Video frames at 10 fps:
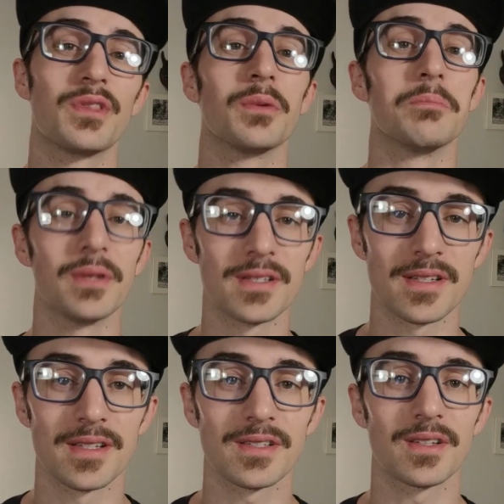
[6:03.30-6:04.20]
with your
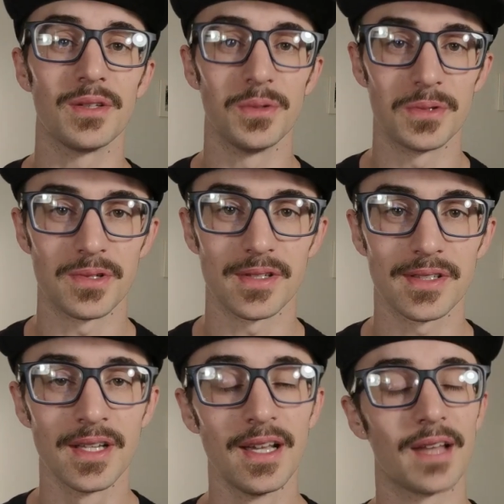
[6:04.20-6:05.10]
business
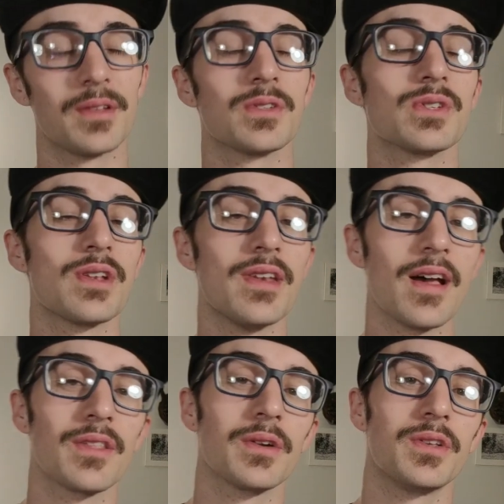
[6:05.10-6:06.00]
users. And this is
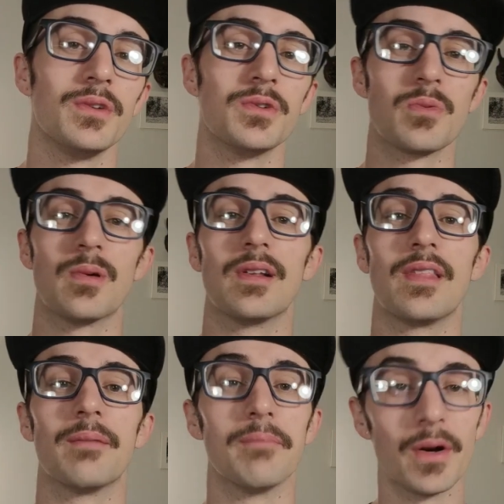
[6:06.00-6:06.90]
another huge
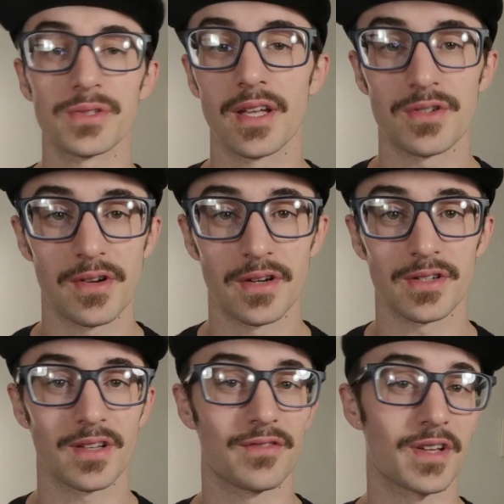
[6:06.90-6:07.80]
one that most
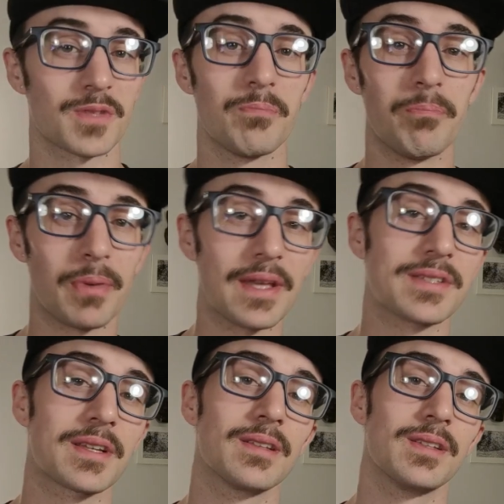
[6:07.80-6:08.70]
engineers invest
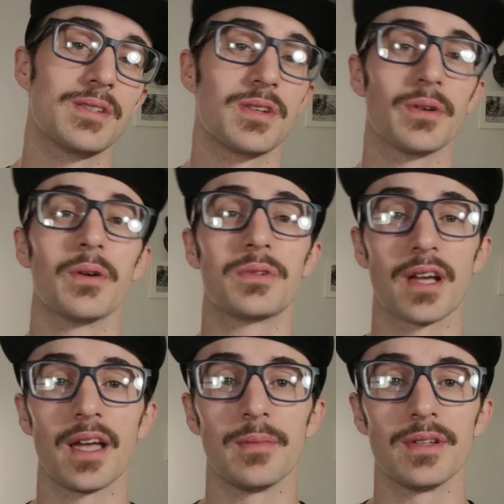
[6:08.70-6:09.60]
basically zero
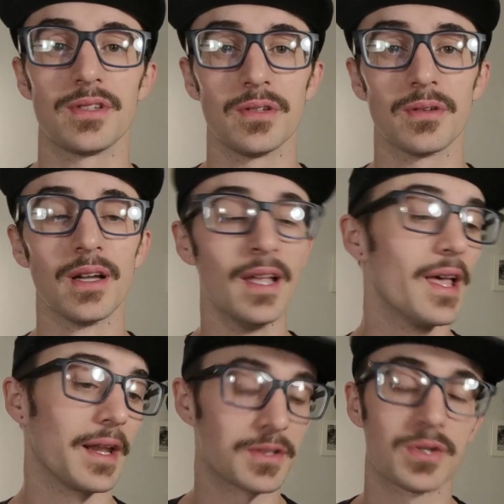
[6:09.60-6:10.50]
time into.
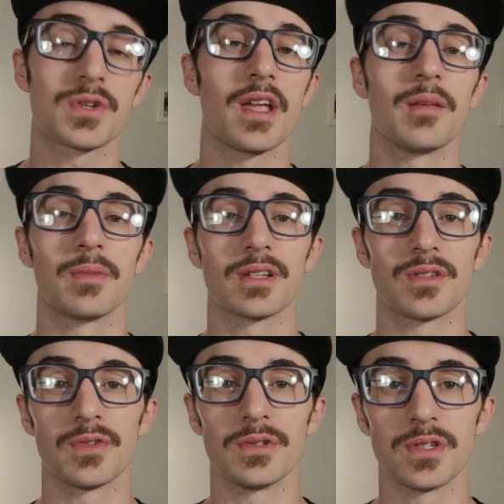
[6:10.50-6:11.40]
And it's a shame
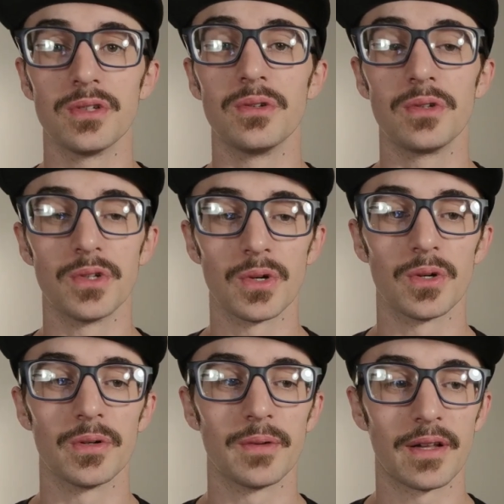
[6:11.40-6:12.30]
because if you do,
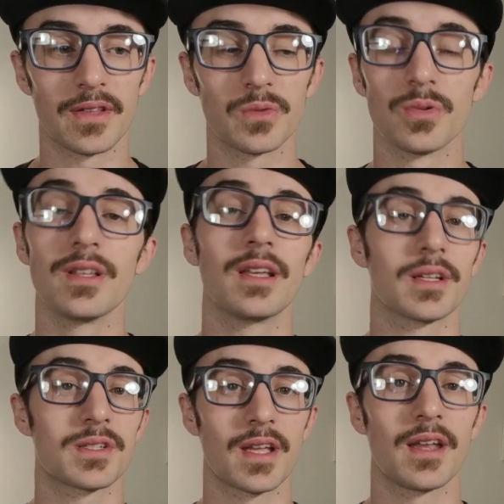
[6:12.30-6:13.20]
you're, I think, really going
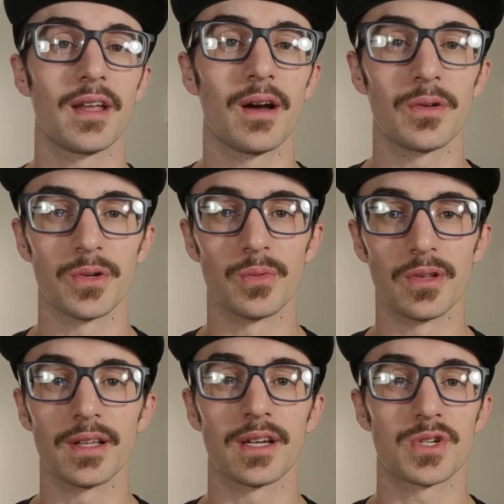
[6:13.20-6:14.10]
to stand out. You're
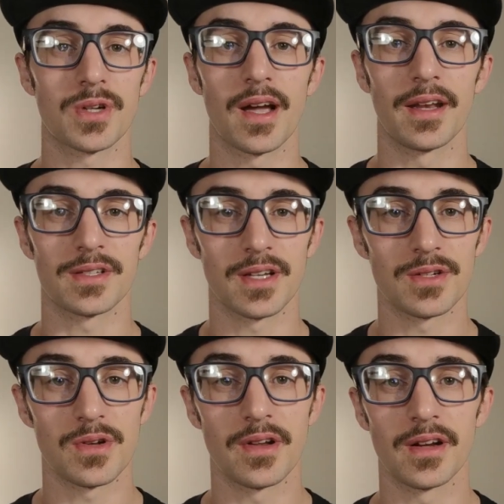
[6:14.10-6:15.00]
really going to shine as an
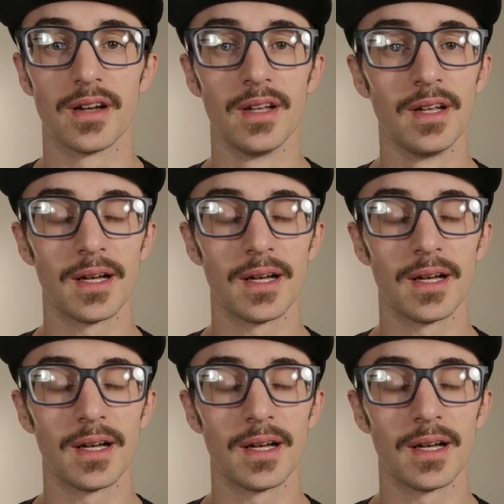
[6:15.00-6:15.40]
engineer.